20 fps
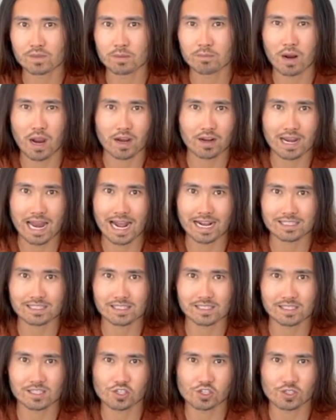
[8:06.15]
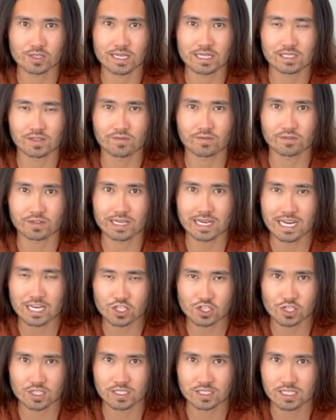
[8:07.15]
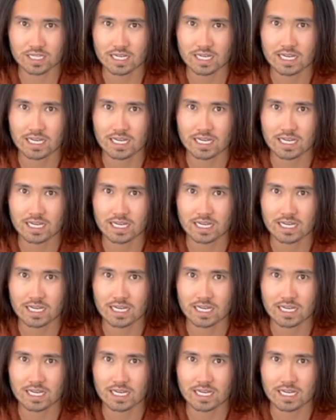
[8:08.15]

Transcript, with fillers: The buyer acts essentially as a free agent,